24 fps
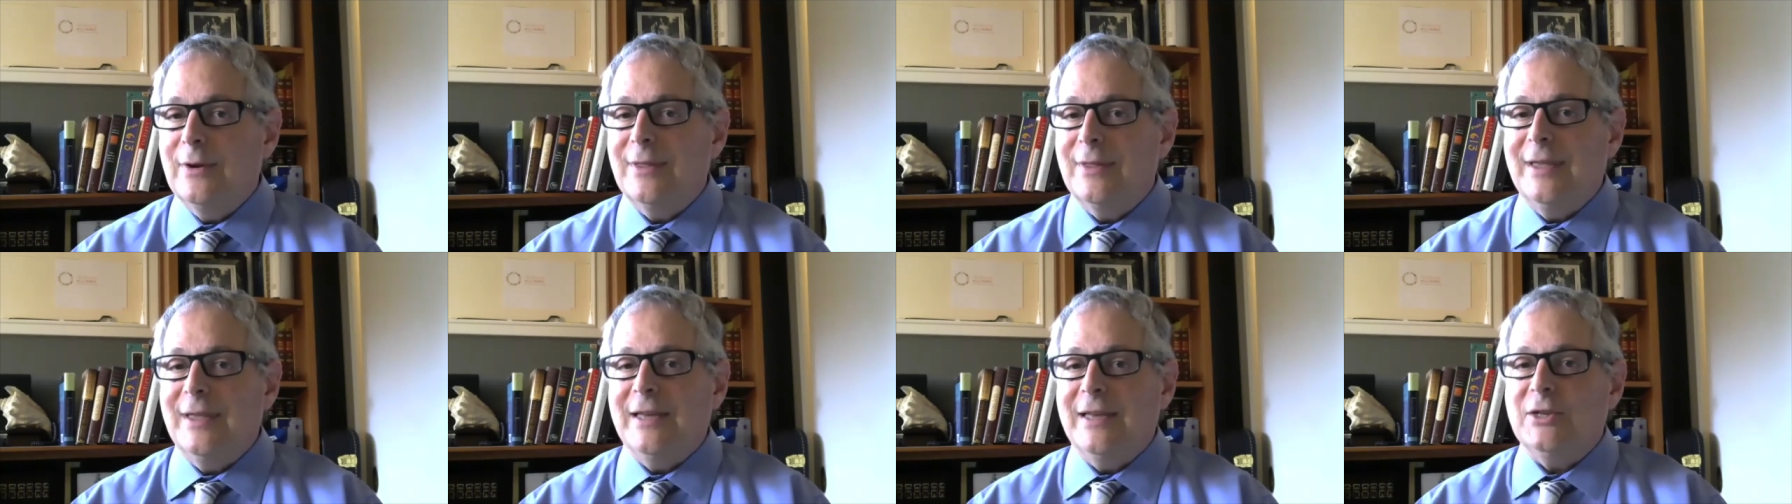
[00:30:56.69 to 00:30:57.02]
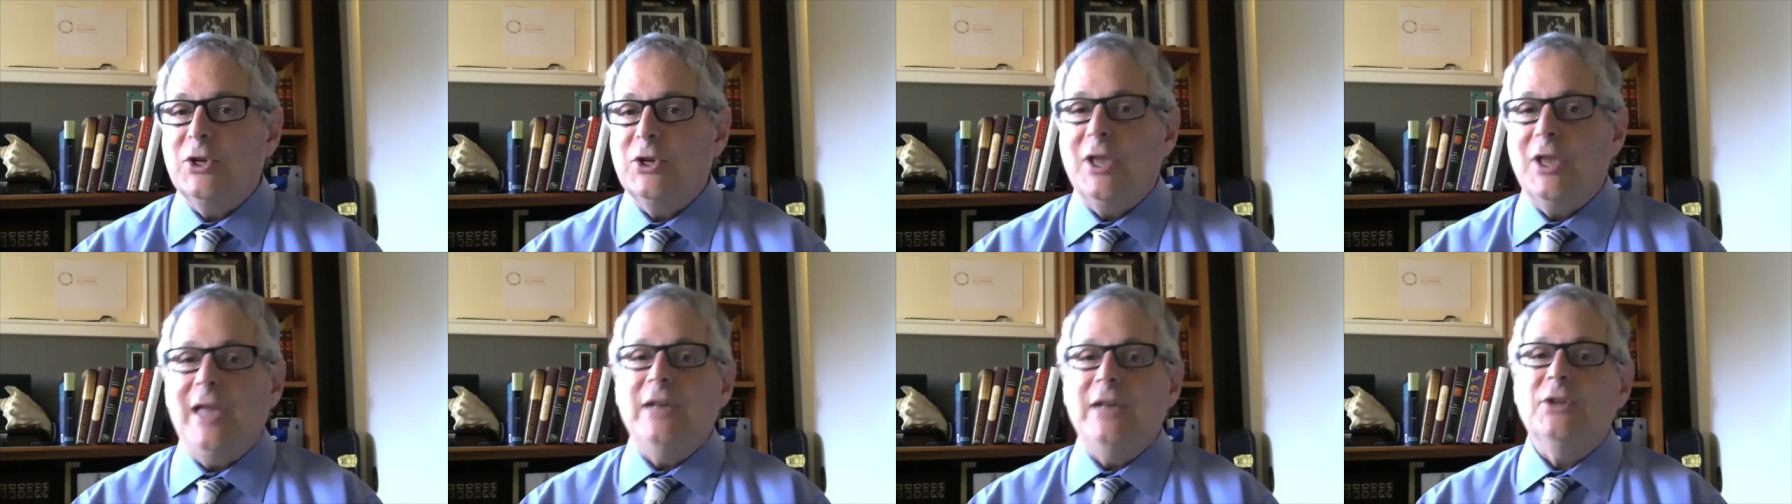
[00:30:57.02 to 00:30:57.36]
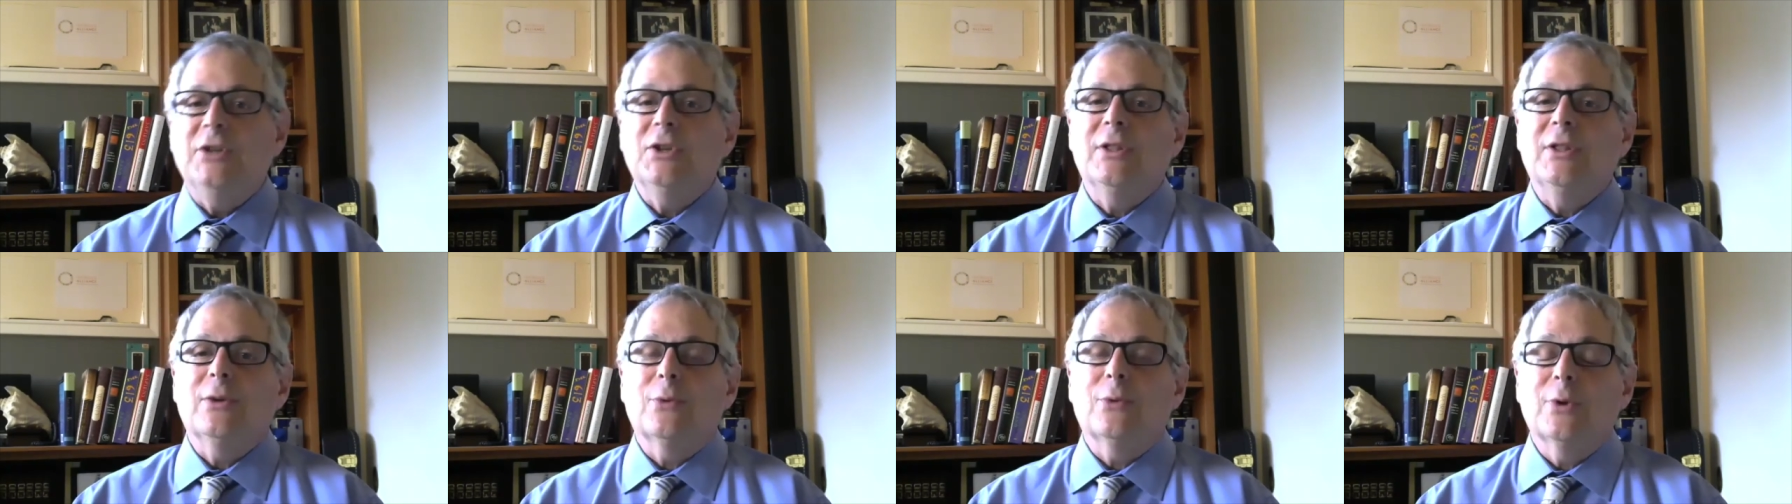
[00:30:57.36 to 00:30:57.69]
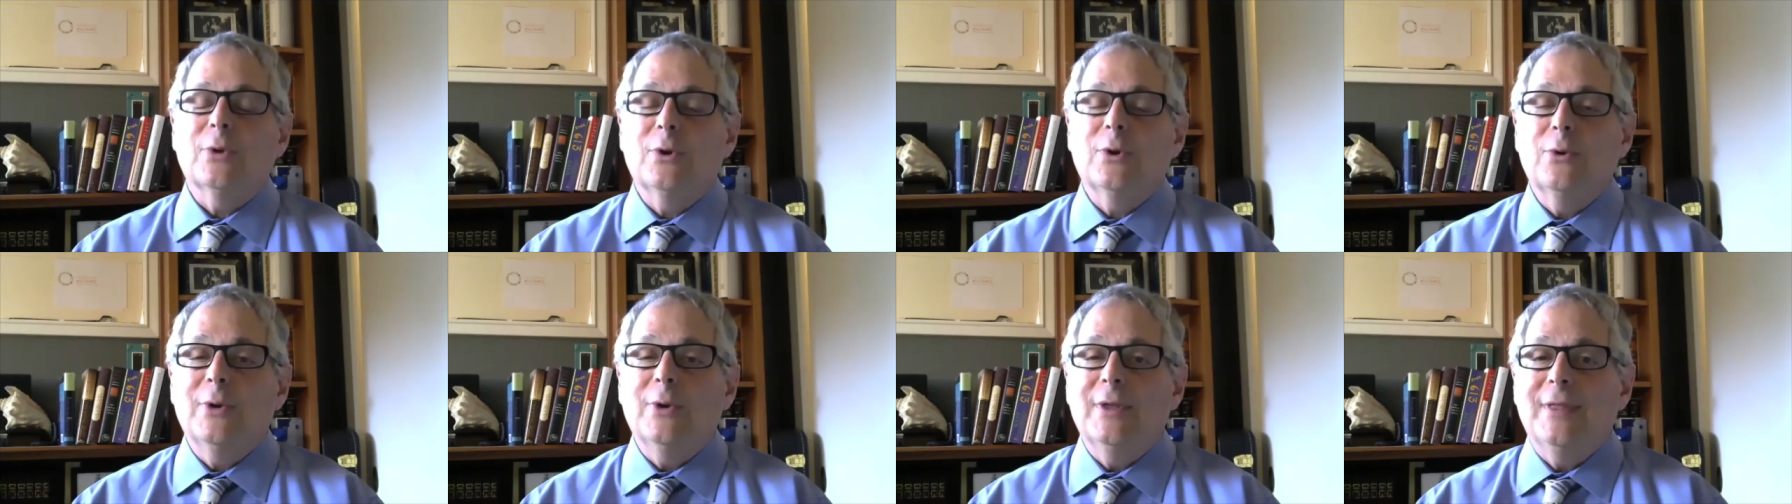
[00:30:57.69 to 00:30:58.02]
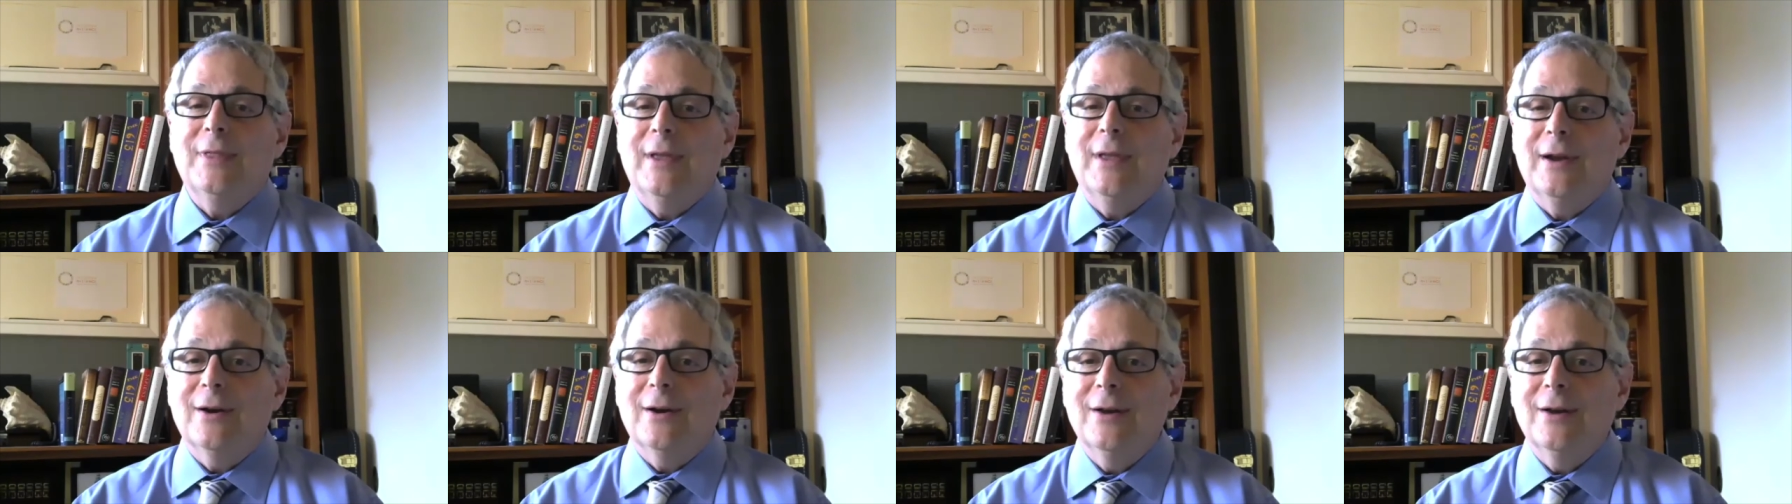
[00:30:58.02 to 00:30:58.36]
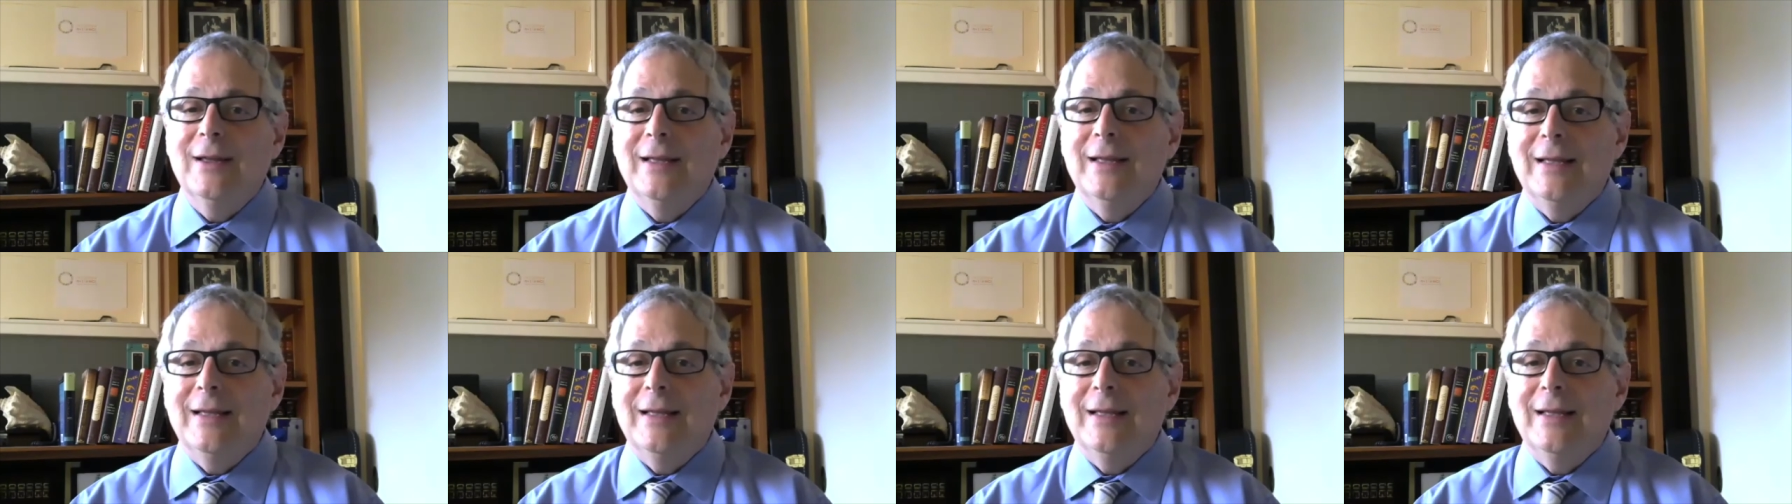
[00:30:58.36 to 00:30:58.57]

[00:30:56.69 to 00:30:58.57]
the education that we're doing there,